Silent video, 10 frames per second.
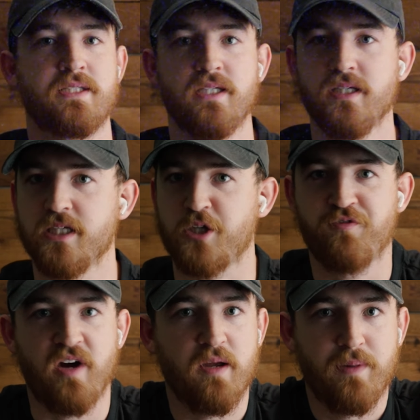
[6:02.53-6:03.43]
that's it. That's our
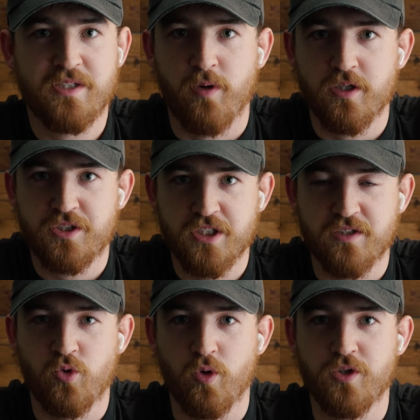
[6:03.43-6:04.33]
five best purchases
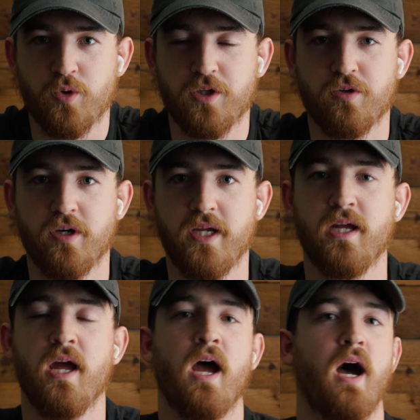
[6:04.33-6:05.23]
of
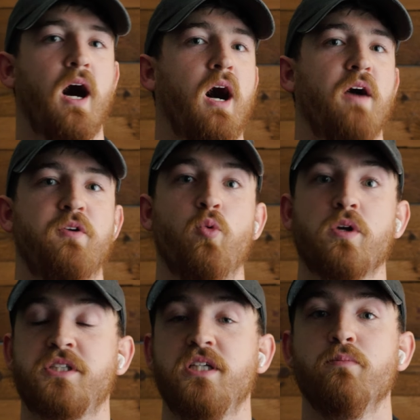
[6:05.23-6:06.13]
2023. Uh, if you
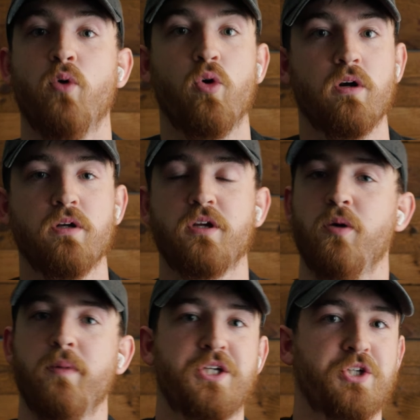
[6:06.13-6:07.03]
want to see more, you
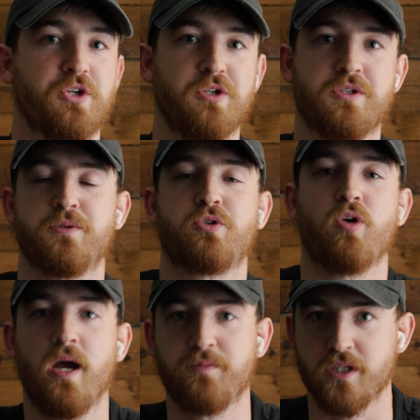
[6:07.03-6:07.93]
know, make sure you
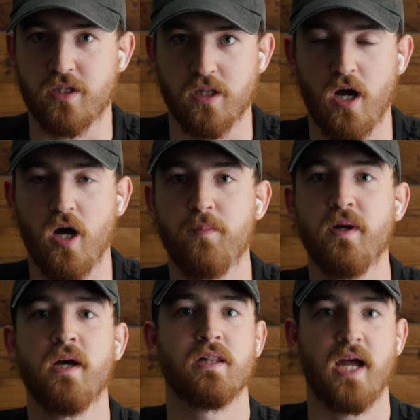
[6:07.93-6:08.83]
subscribe to the club,
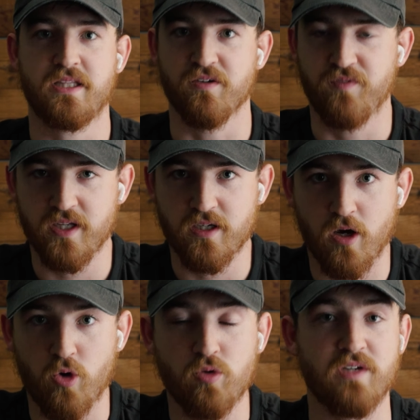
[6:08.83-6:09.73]
like the
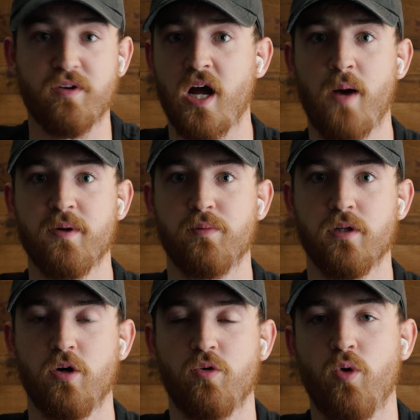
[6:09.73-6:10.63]
video, leave a comment
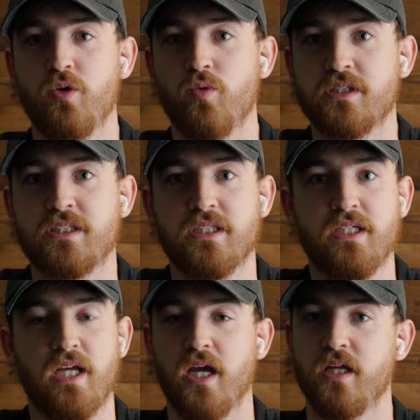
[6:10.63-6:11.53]
below what you want to
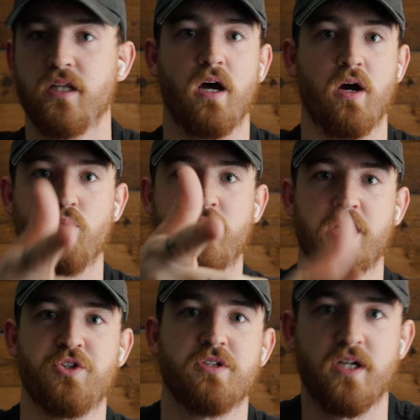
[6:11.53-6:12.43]
see, and uh, we'll
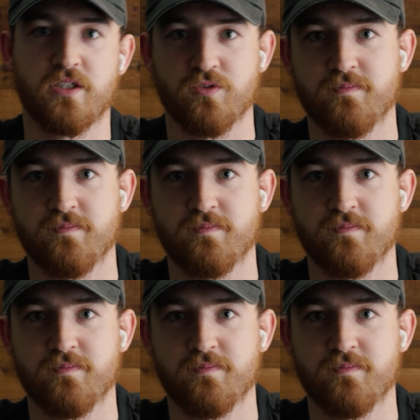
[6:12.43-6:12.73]
catch you in the next